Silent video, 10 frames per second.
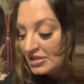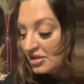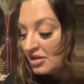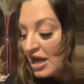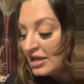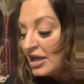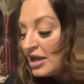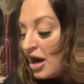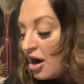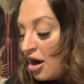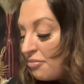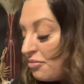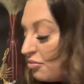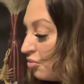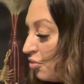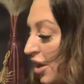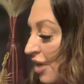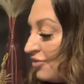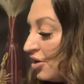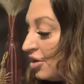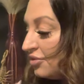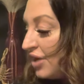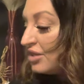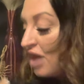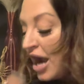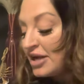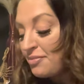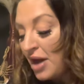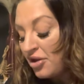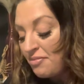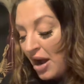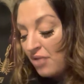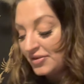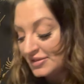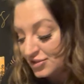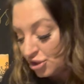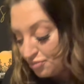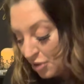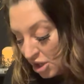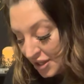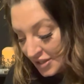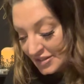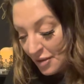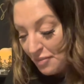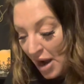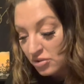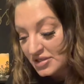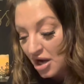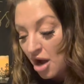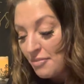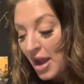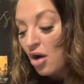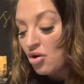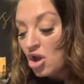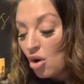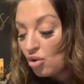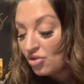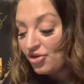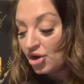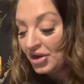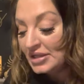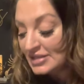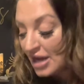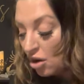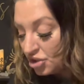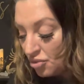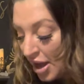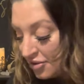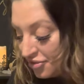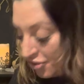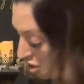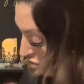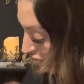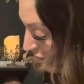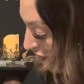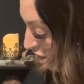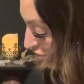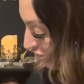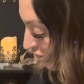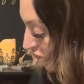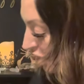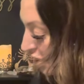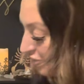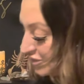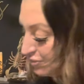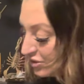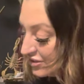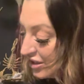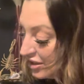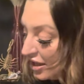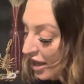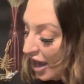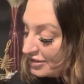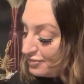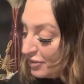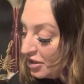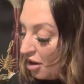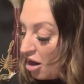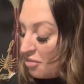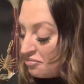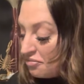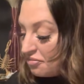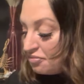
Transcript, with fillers: to light um, whatever they lied about about this third party it's about to come out or they're going to tell you out of their own mouth this person has been um,